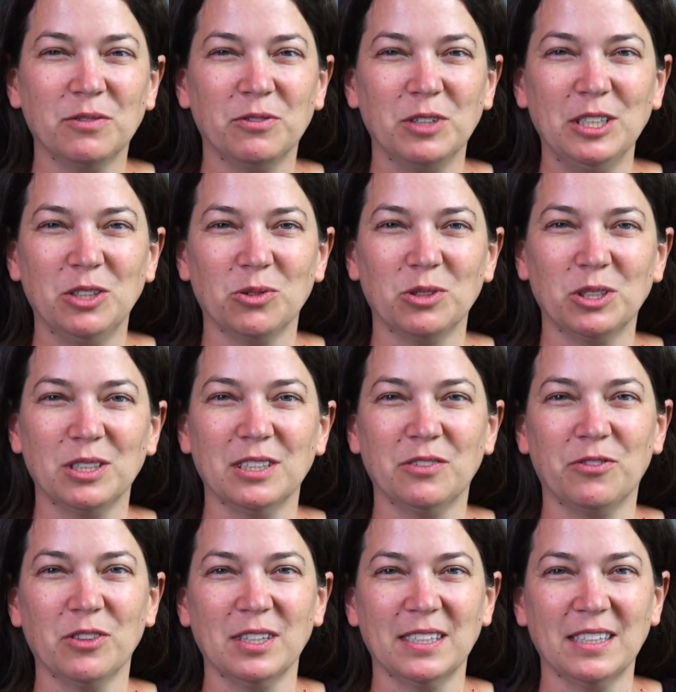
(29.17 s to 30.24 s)
of Resources
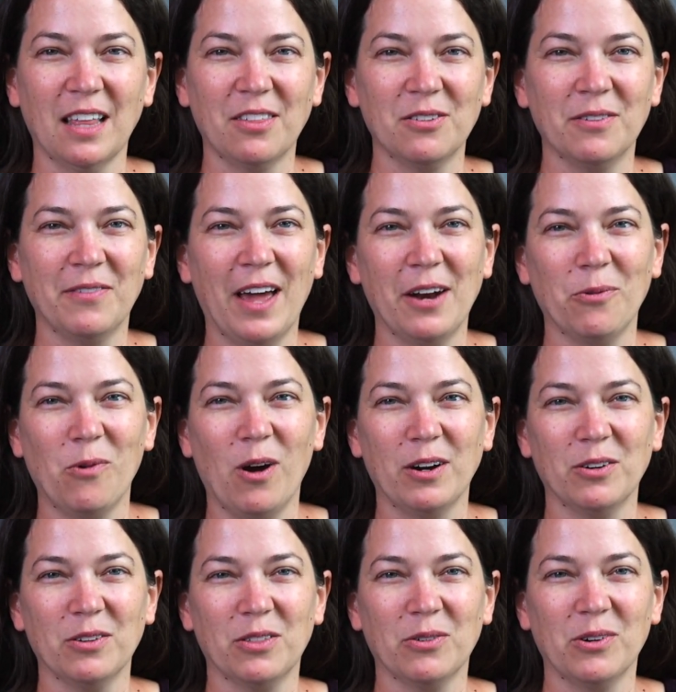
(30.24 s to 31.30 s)
for the Southern Nevada
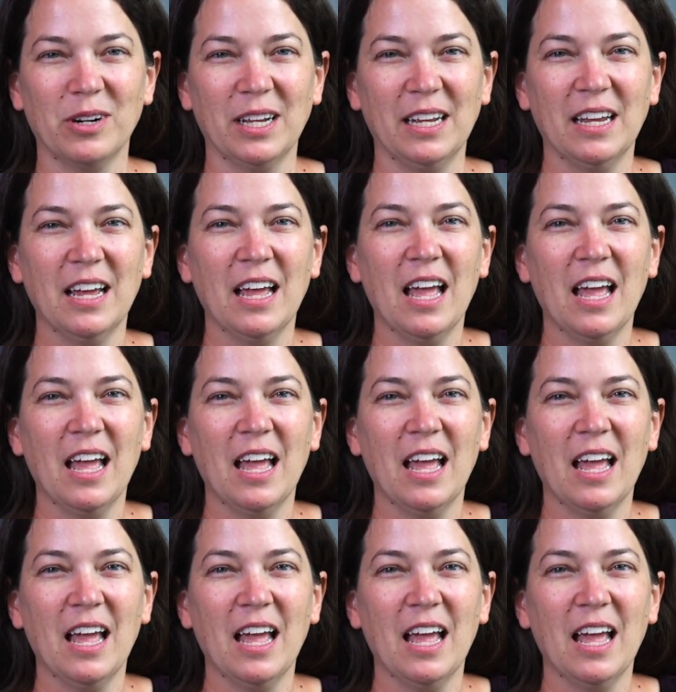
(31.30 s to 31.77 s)
Water Authority,